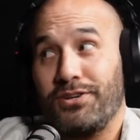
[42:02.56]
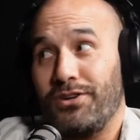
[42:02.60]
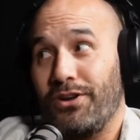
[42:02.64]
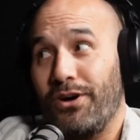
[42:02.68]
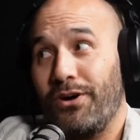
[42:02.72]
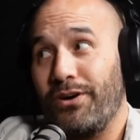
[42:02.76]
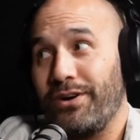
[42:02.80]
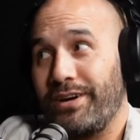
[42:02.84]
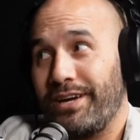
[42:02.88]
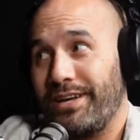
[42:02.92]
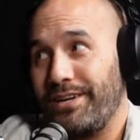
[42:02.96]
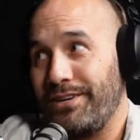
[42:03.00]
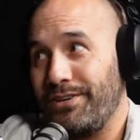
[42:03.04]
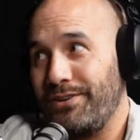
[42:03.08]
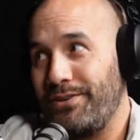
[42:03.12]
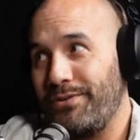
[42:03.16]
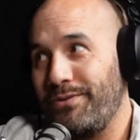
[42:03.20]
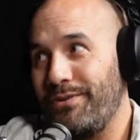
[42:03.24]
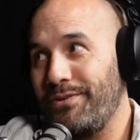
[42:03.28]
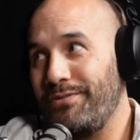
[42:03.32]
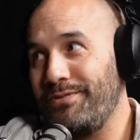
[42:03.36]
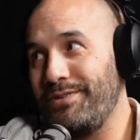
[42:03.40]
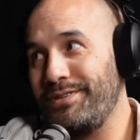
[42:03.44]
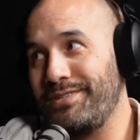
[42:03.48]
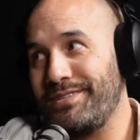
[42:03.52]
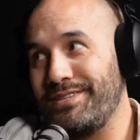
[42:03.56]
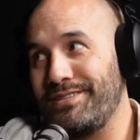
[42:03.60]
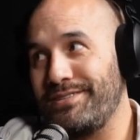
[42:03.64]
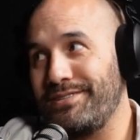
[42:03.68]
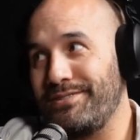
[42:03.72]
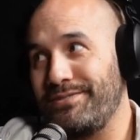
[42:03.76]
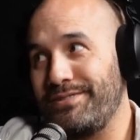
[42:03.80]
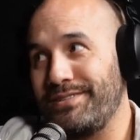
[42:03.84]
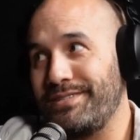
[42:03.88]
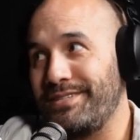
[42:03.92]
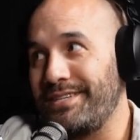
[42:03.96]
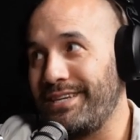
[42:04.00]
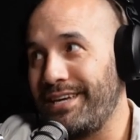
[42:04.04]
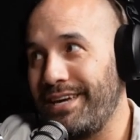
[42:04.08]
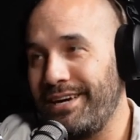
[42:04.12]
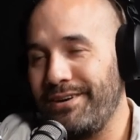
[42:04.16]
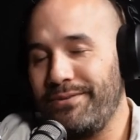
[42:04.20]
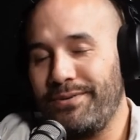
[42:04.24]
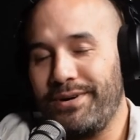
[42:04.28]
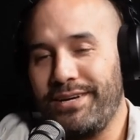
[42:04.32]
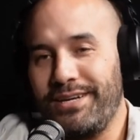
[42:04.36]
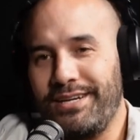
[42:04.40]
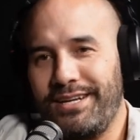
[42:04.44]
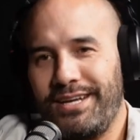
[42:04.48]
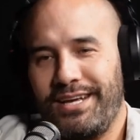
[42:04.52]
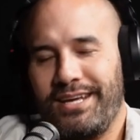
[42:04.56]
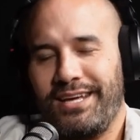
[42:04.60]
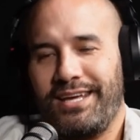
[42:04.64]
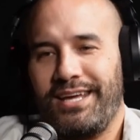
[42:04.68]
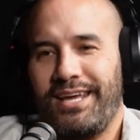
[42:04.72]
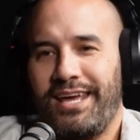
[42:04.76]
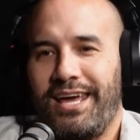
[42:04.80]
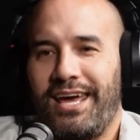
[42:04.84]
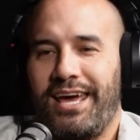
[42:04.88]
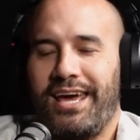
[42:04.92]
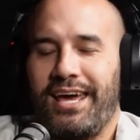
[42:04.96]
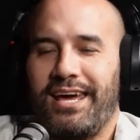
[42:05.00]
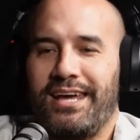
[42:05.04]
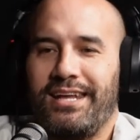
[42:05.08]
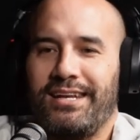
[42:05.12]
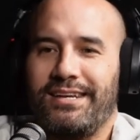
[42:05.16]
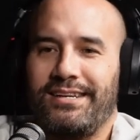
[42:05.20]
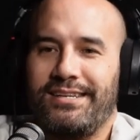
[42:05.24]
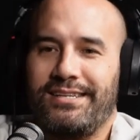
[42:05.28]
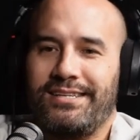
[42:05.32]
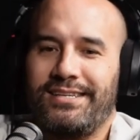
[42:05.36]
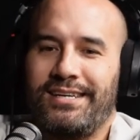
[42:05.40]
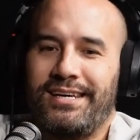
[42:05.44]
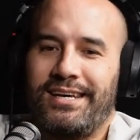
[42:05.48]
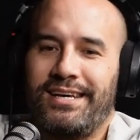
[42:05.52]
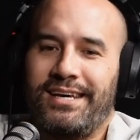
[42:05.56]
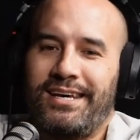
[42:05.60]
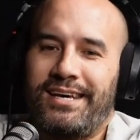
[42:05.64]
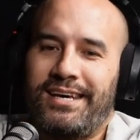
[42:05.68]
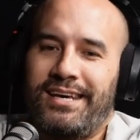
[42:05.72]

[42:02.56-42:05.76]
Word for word: to not get a new office as mm-hmm. there is to get one. And